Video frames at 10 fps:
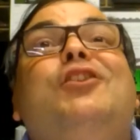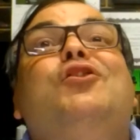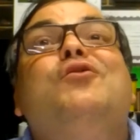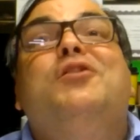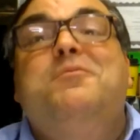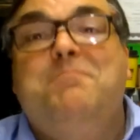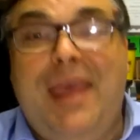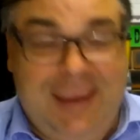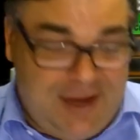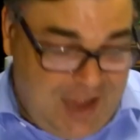You can
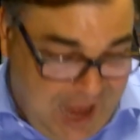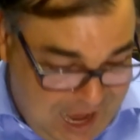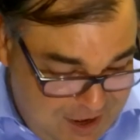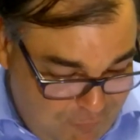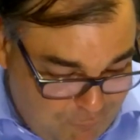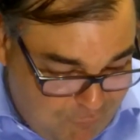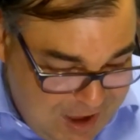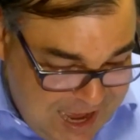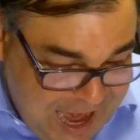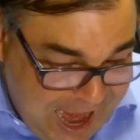make it a
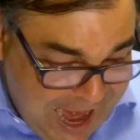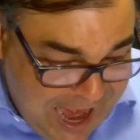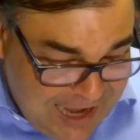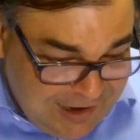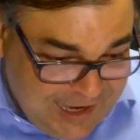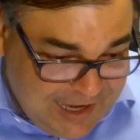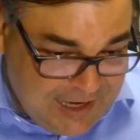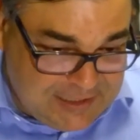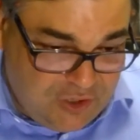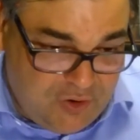
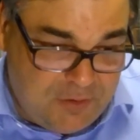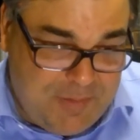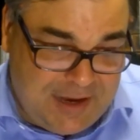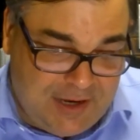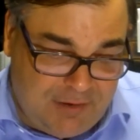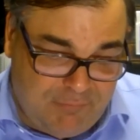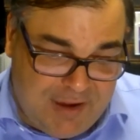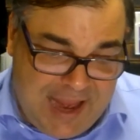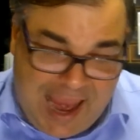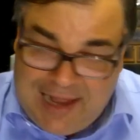reality. You can make it a
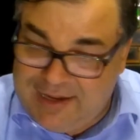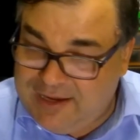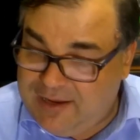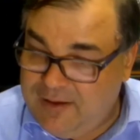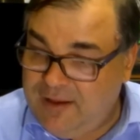reality.